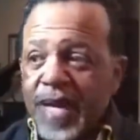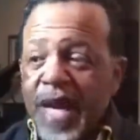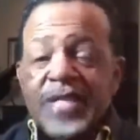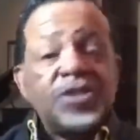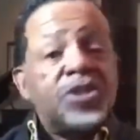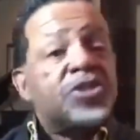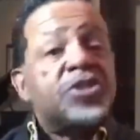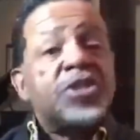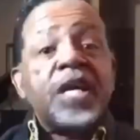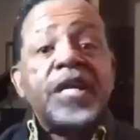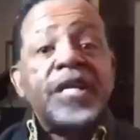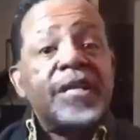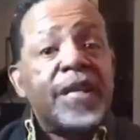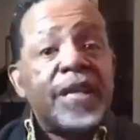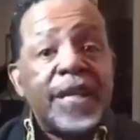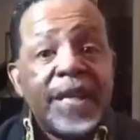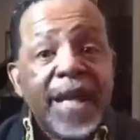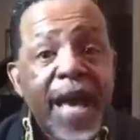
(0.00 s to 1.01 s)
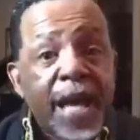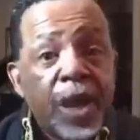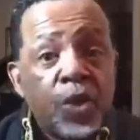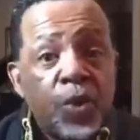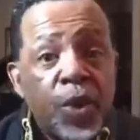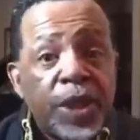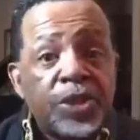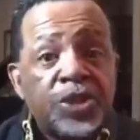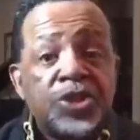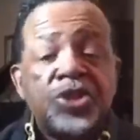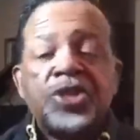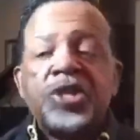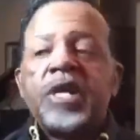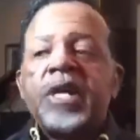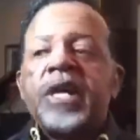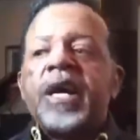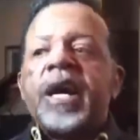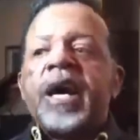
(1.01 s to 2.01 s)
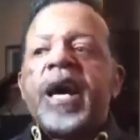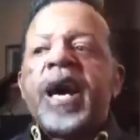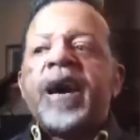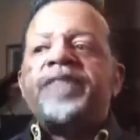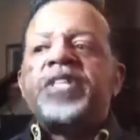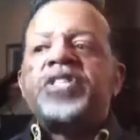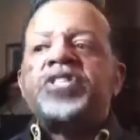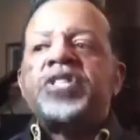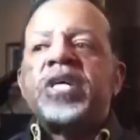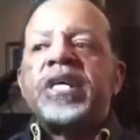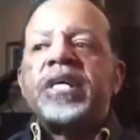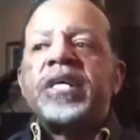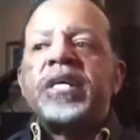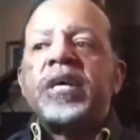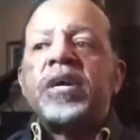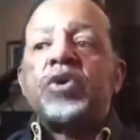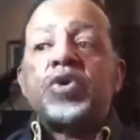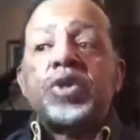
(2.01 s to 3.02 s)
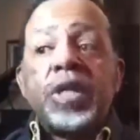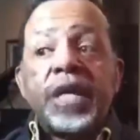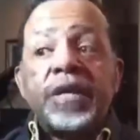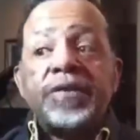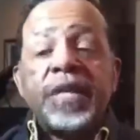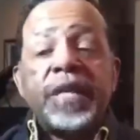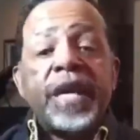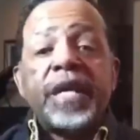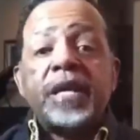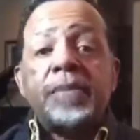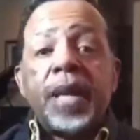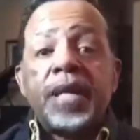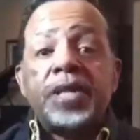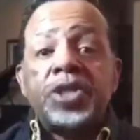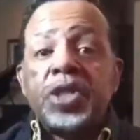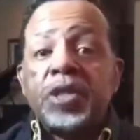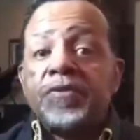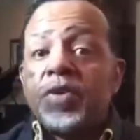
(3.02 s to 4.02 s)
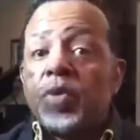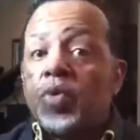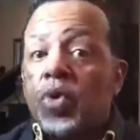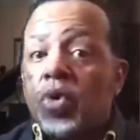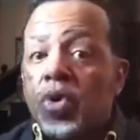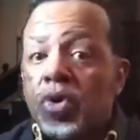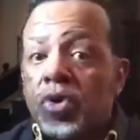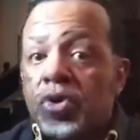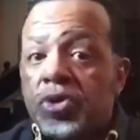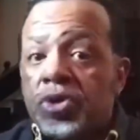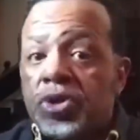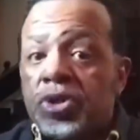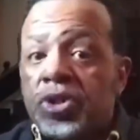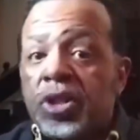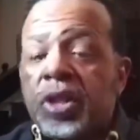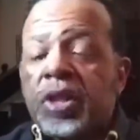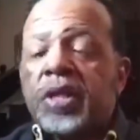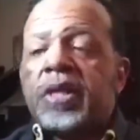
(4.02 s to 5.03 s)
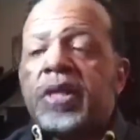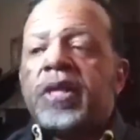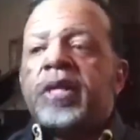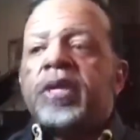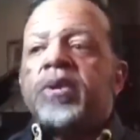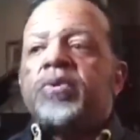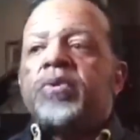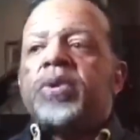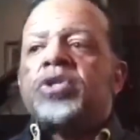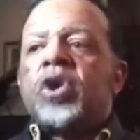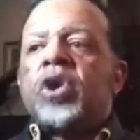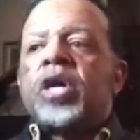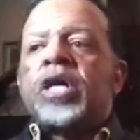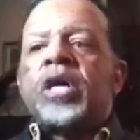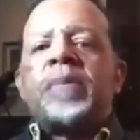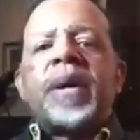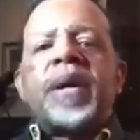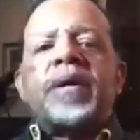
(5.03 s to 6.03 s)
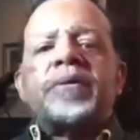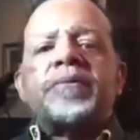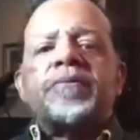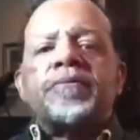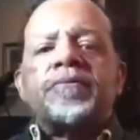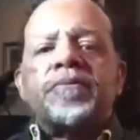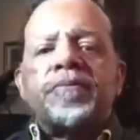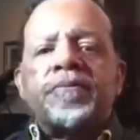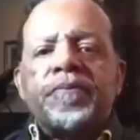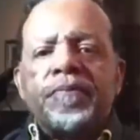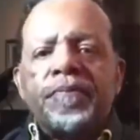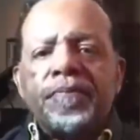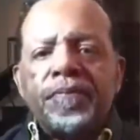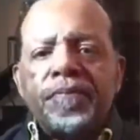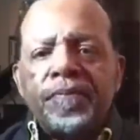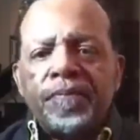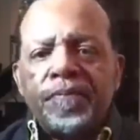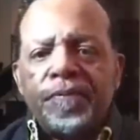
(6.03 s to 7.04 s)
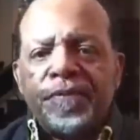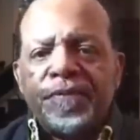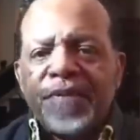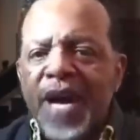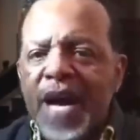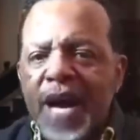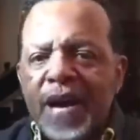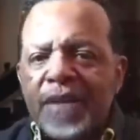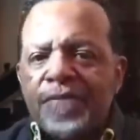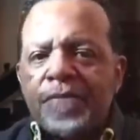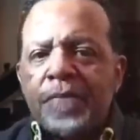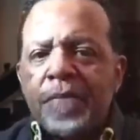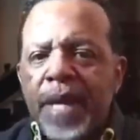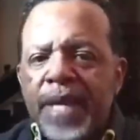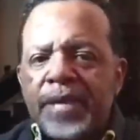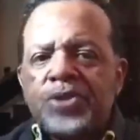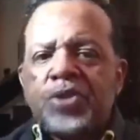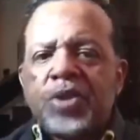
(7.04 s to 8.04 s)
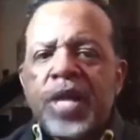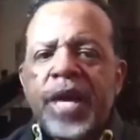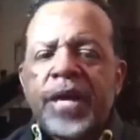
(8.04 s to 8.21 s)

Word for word: hasn't studied the language, haven't studied or done the etymology of the words. We're talking about five major